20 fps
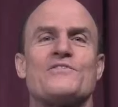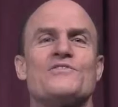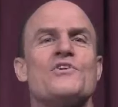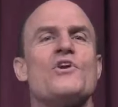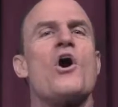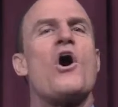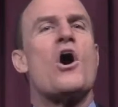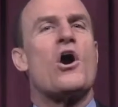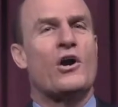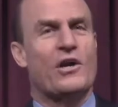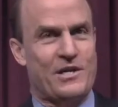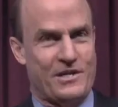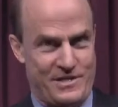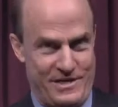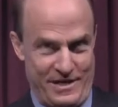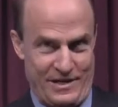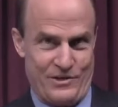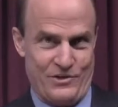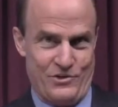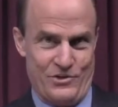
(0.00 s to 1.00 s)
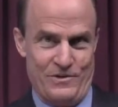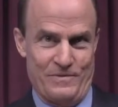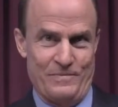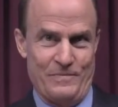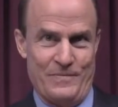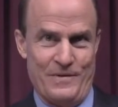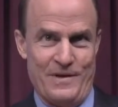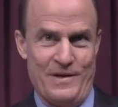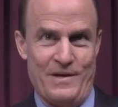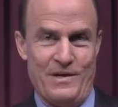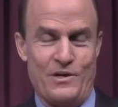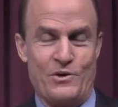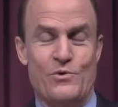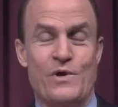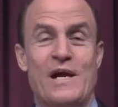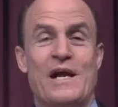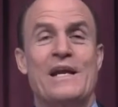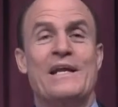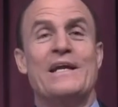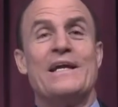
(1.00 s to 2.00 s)
as an architecture,
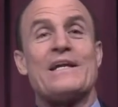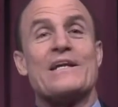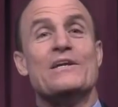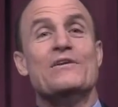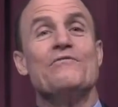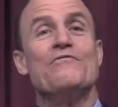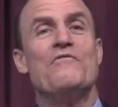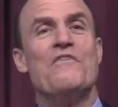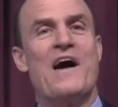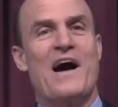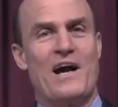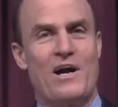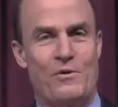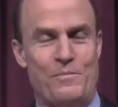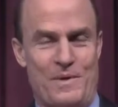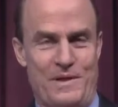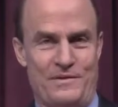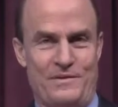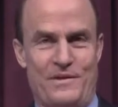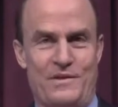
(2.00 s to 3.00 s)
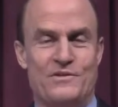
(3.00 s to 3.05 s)
creating an environment